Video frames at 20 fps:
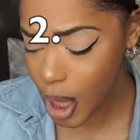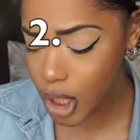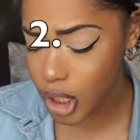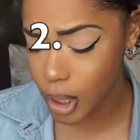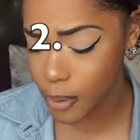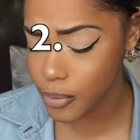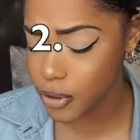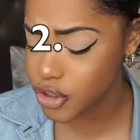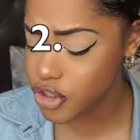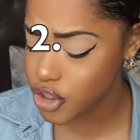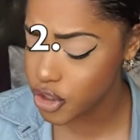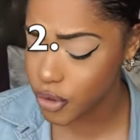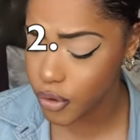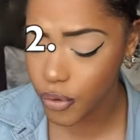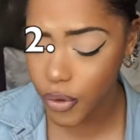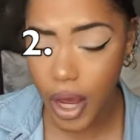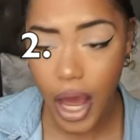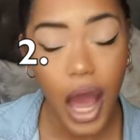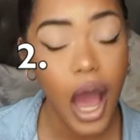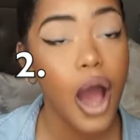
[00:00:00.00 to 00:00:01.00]
Number
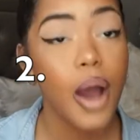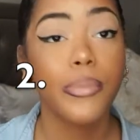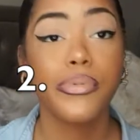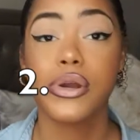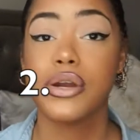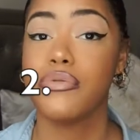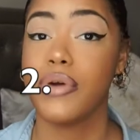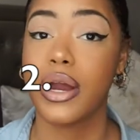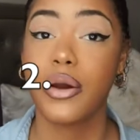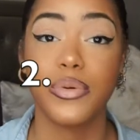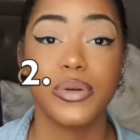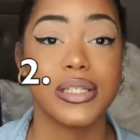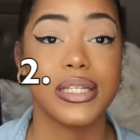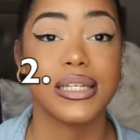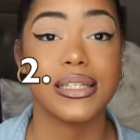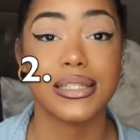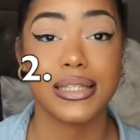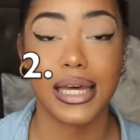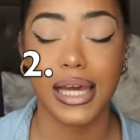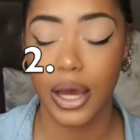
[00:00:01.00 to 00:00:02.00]
two,
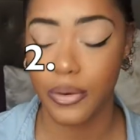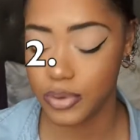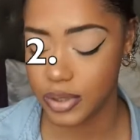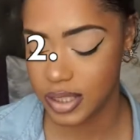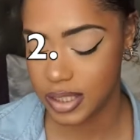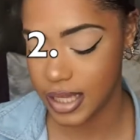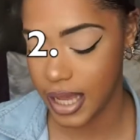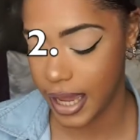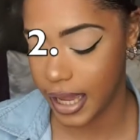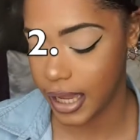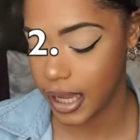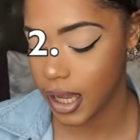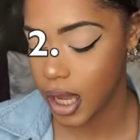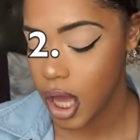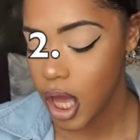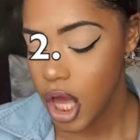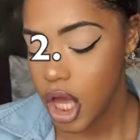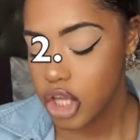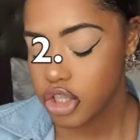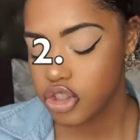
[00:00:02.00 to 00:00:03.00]
prerequisites, like I was saying.
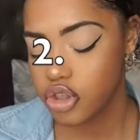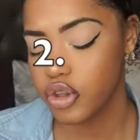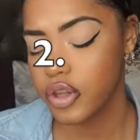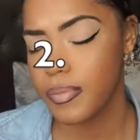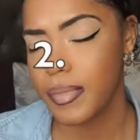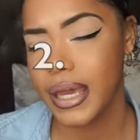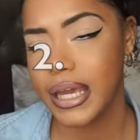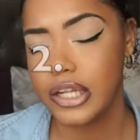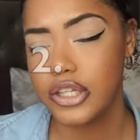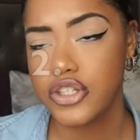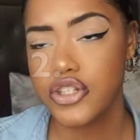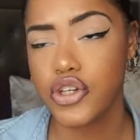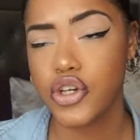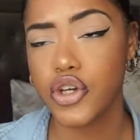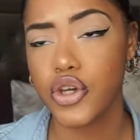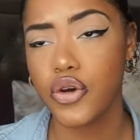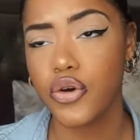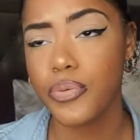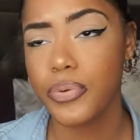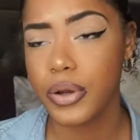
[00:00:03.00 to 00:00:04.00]
So the main
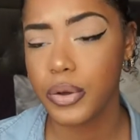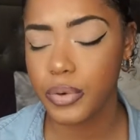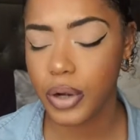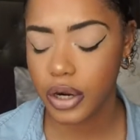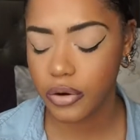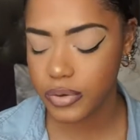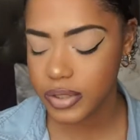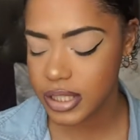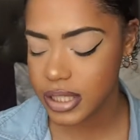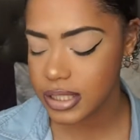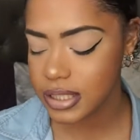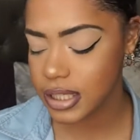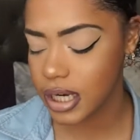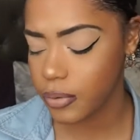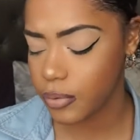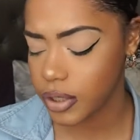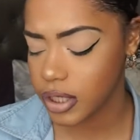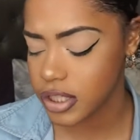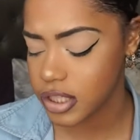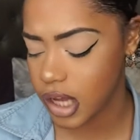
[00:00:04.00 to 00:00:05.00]
two prerequisites that
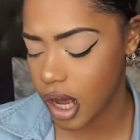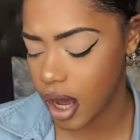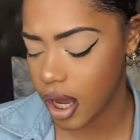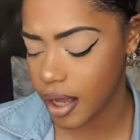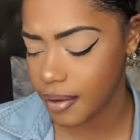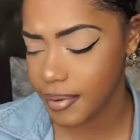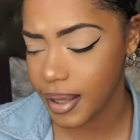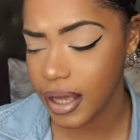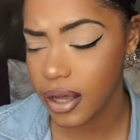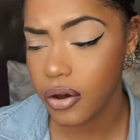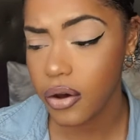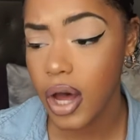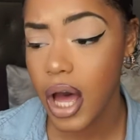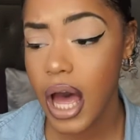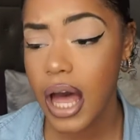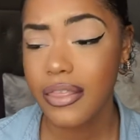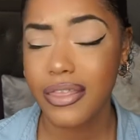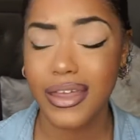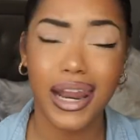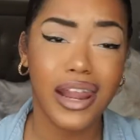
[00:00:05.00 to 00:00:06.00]
I want to talk about
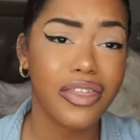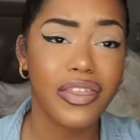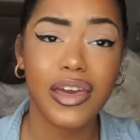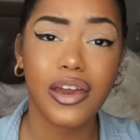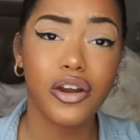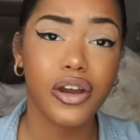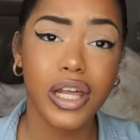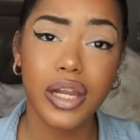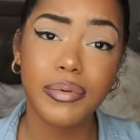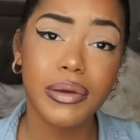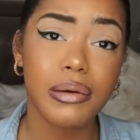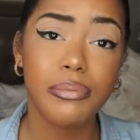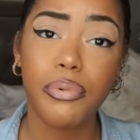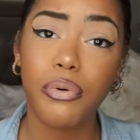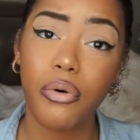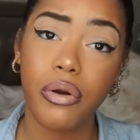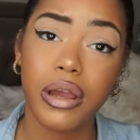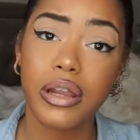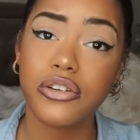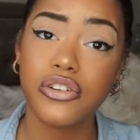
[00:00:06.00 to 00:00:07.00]
that I think are going to be
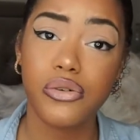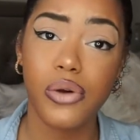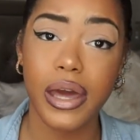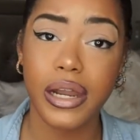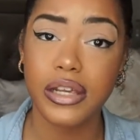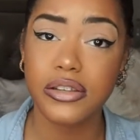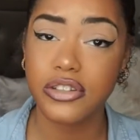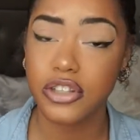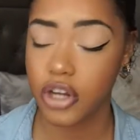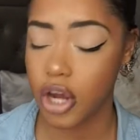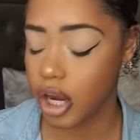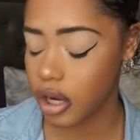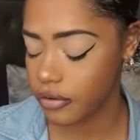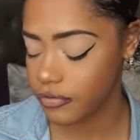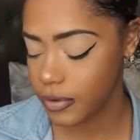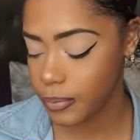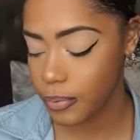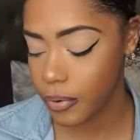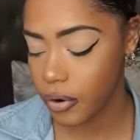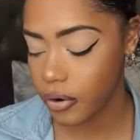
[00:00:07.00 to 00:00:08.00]
important to any
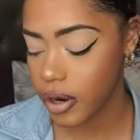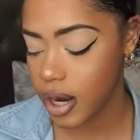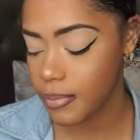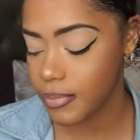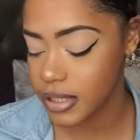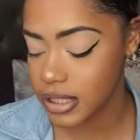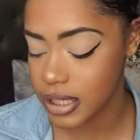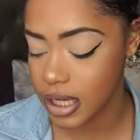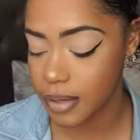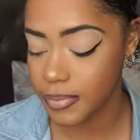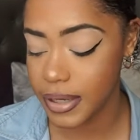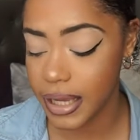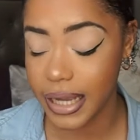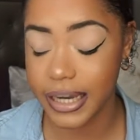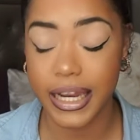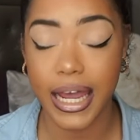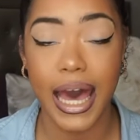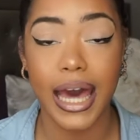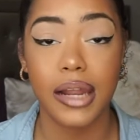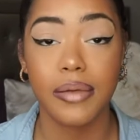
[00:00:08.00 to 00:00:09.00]
sonography program is going to be
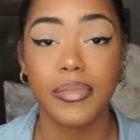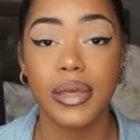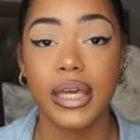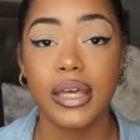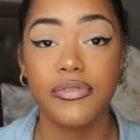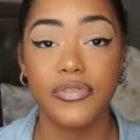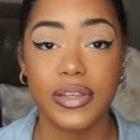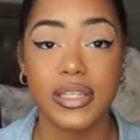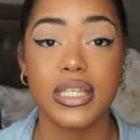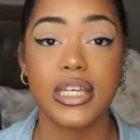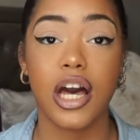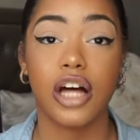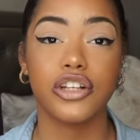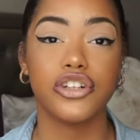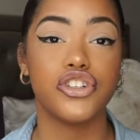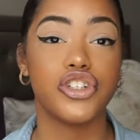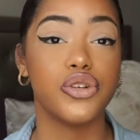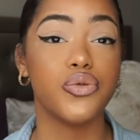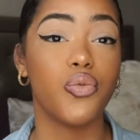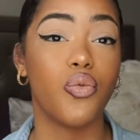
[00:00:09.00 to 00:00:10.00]
anatomy and
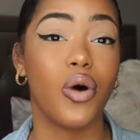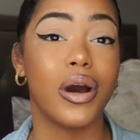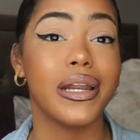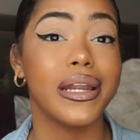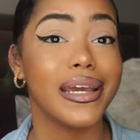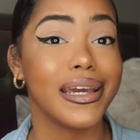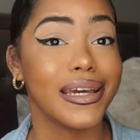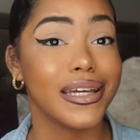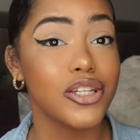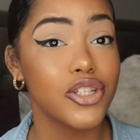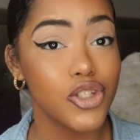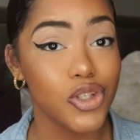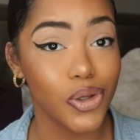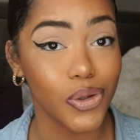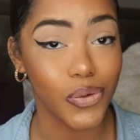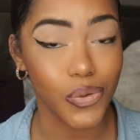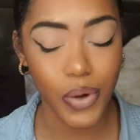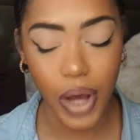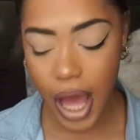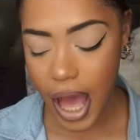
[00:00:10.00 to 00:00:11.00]
physiology 1 and
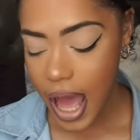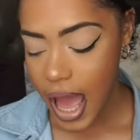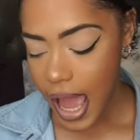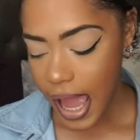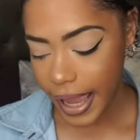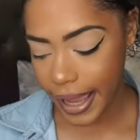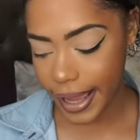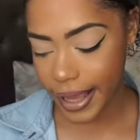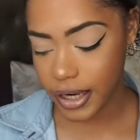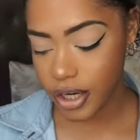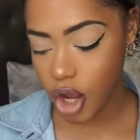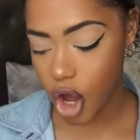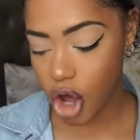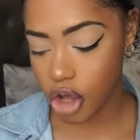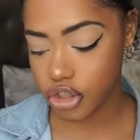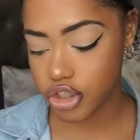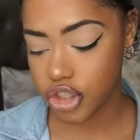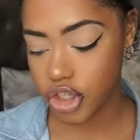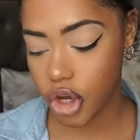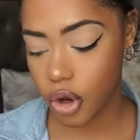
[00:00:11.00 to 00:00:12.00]
2, and
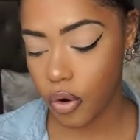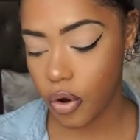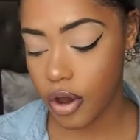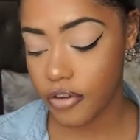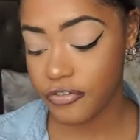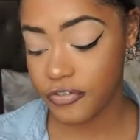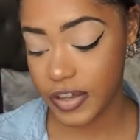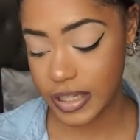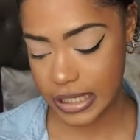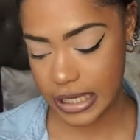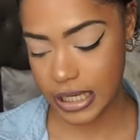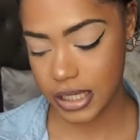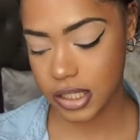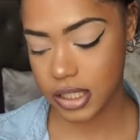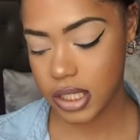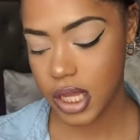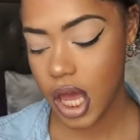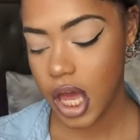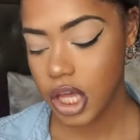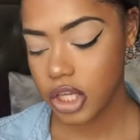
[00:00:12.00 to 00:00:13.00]
also
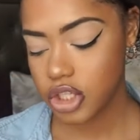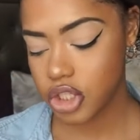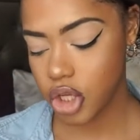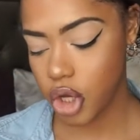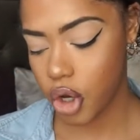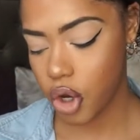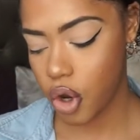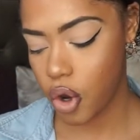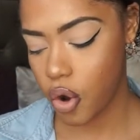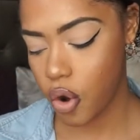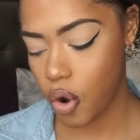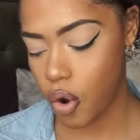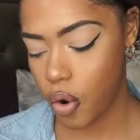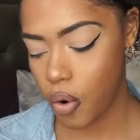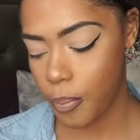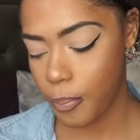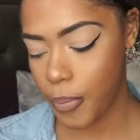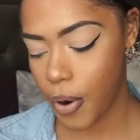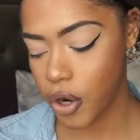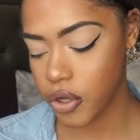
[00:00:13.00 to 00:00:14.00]
physics.
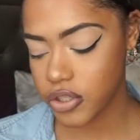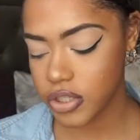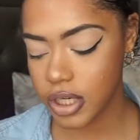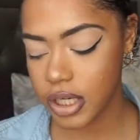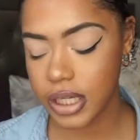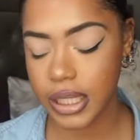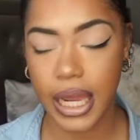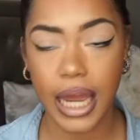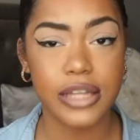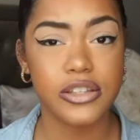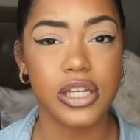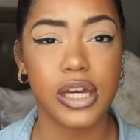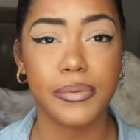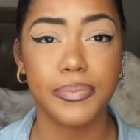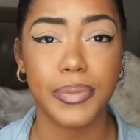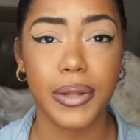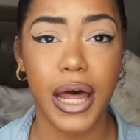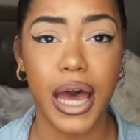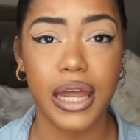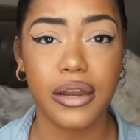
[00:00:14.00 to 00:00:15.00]
So personally, I took
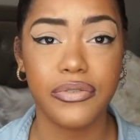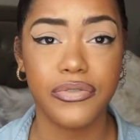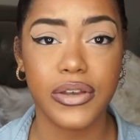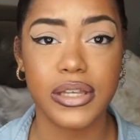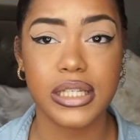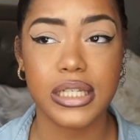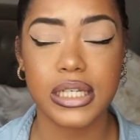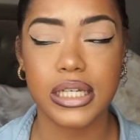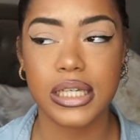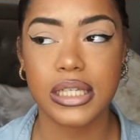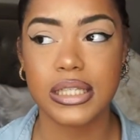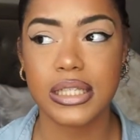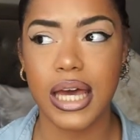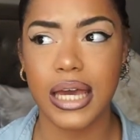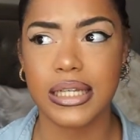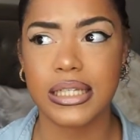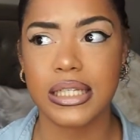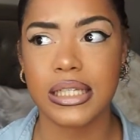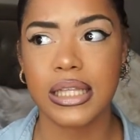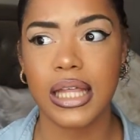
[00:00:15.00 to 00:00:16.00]
applied physics.
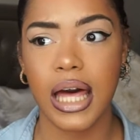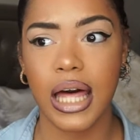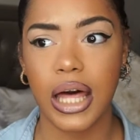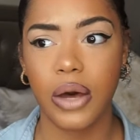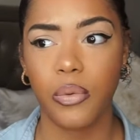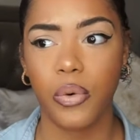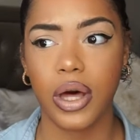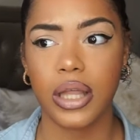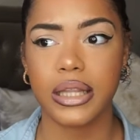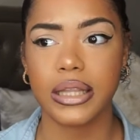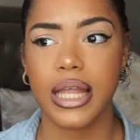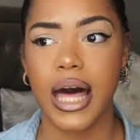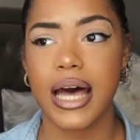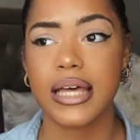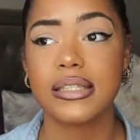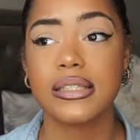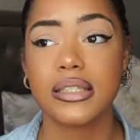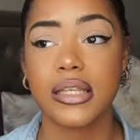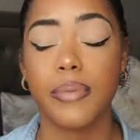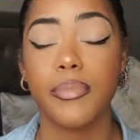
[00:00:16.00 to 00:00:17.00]
I did that, what,
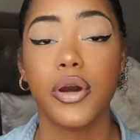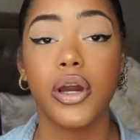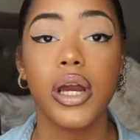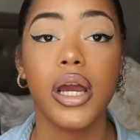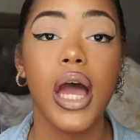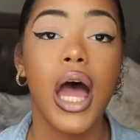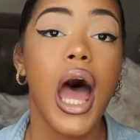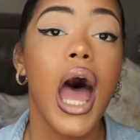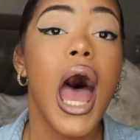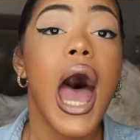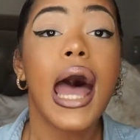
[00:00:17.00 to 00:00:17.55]
last summer?